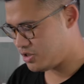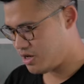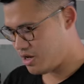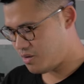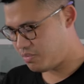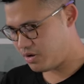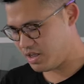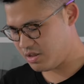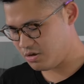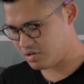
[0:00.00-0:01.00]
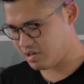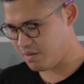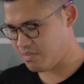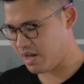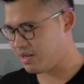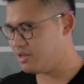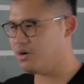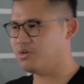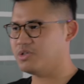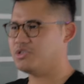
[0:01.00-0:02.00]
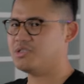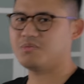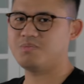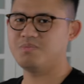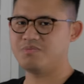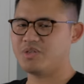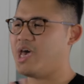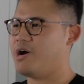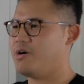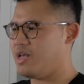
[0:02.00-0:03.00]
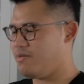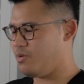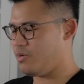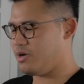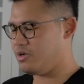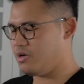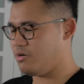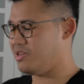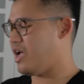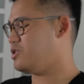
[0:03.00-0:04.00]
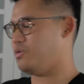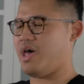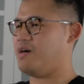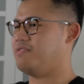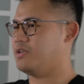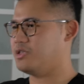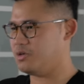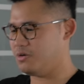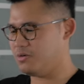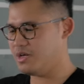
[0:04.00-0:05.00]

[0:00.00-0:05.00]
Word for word: just put it in your sling bag alone and just carry it everywhere you go. Not too heavy, too.